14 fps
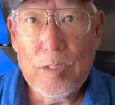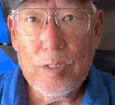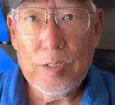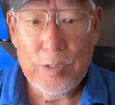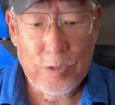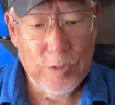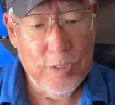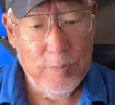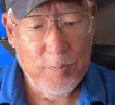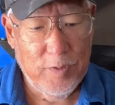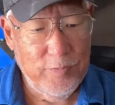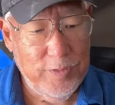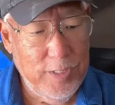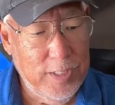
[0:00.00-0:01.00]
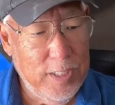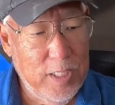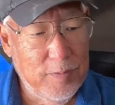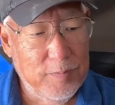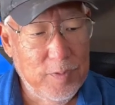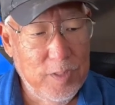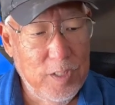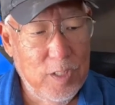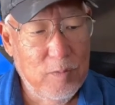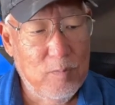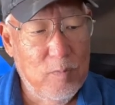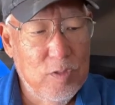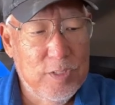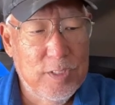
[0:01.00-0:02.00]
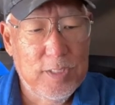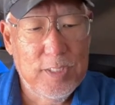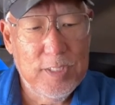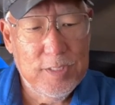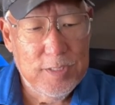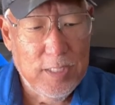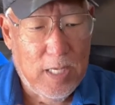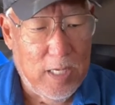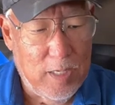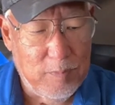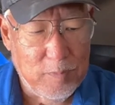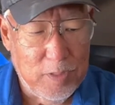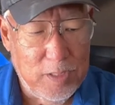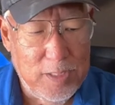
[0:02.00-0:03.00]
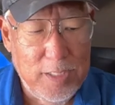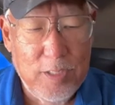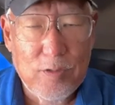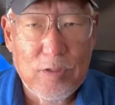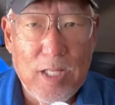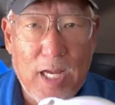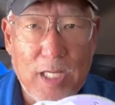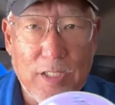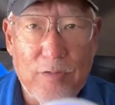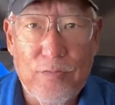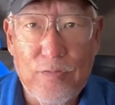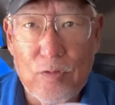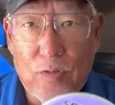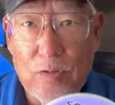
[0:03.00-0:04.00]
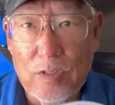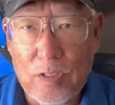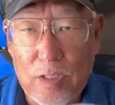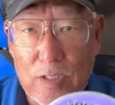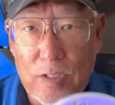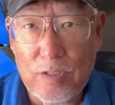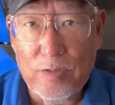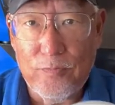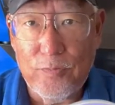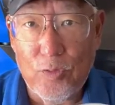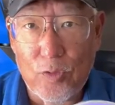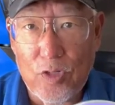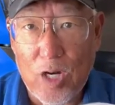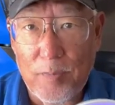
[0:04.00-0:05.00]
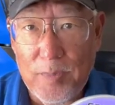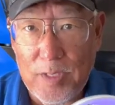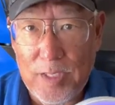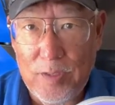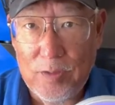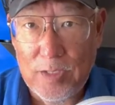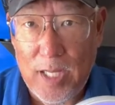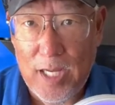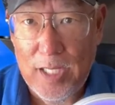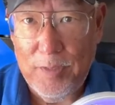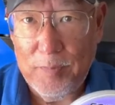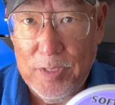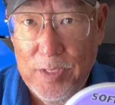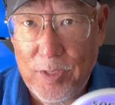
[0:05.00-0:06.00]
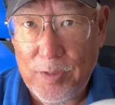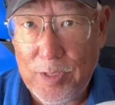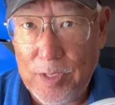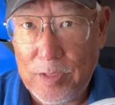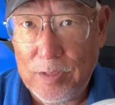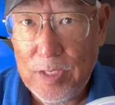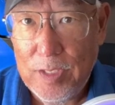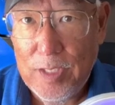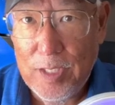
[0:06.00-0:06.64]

to sum everything up, you know, most of this leader line, the fluorocarbon leader line material,